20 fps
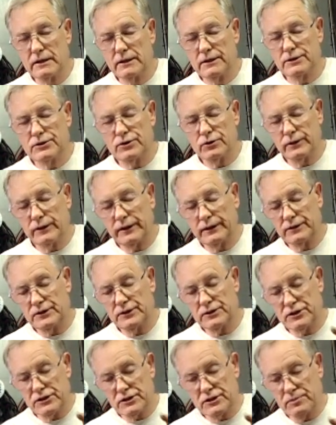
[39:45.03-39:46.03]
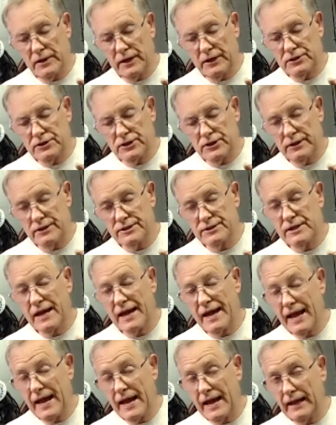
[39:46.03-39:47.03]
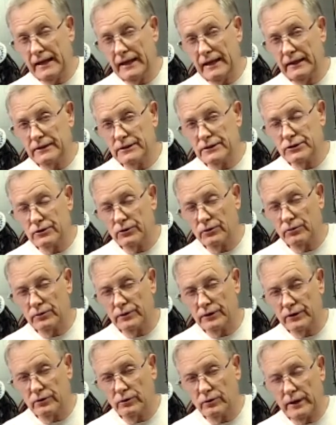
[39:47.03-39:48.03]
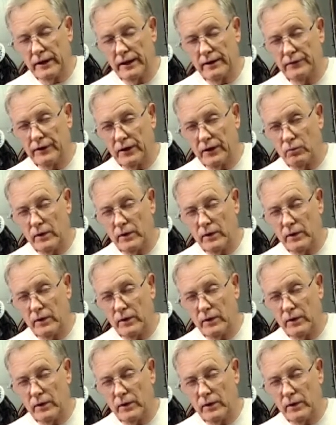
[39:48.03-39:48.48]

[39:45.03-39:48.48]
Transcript: so that the suspension is hanging so you don't have any